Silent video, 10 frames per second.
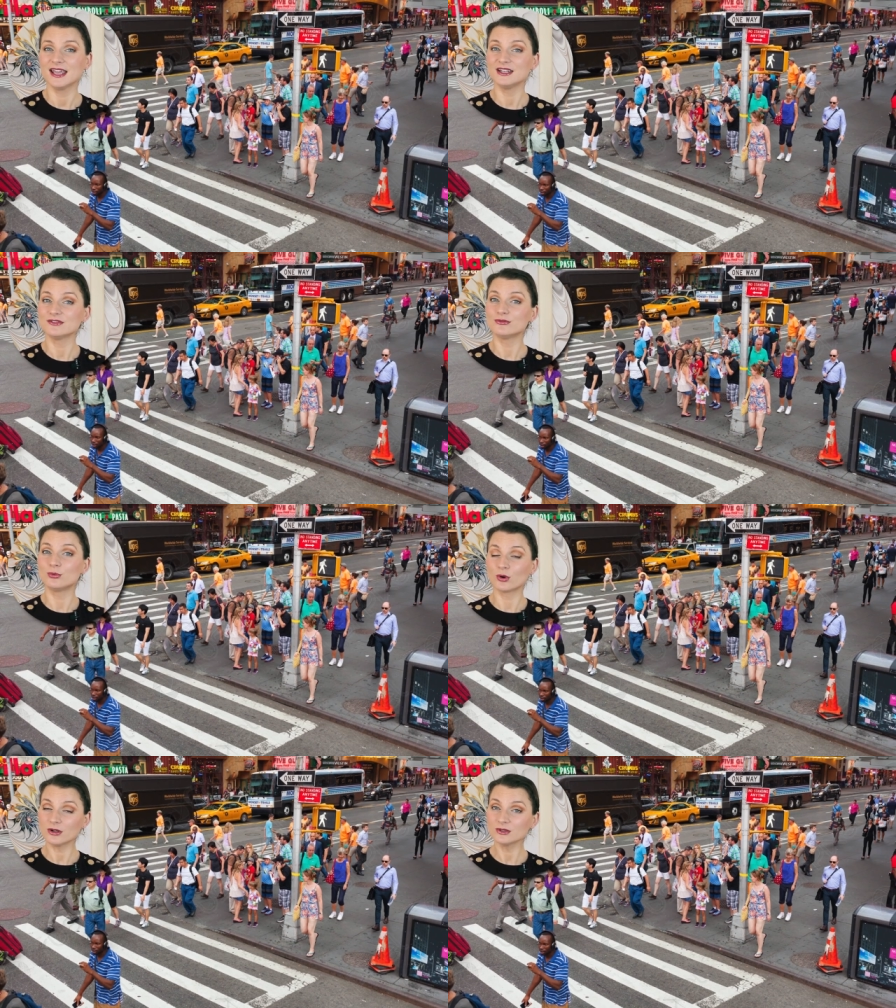And if
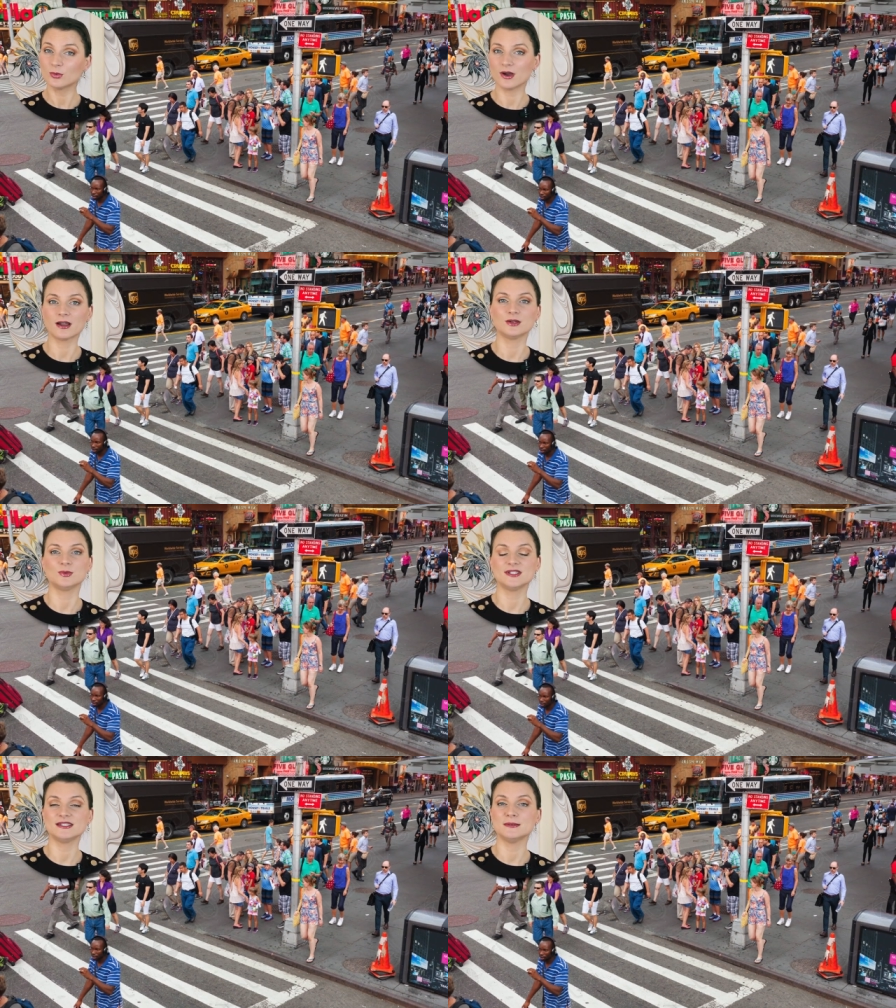worldwide
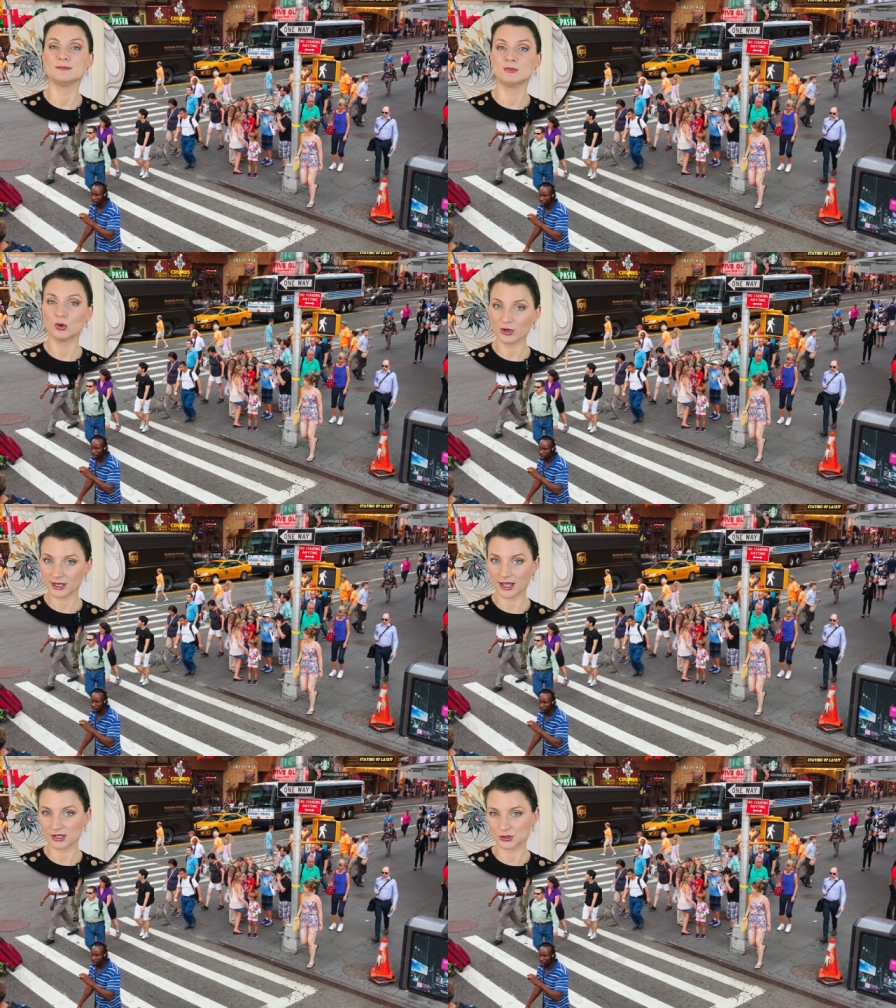we see more
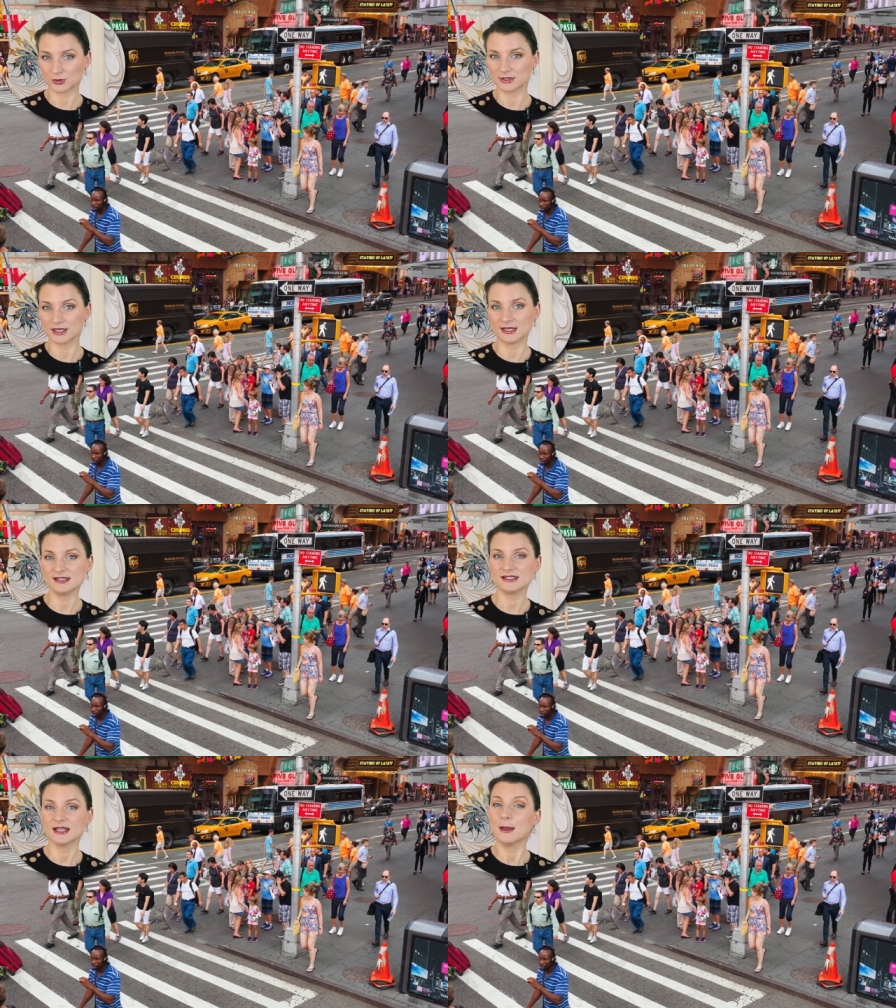casualness,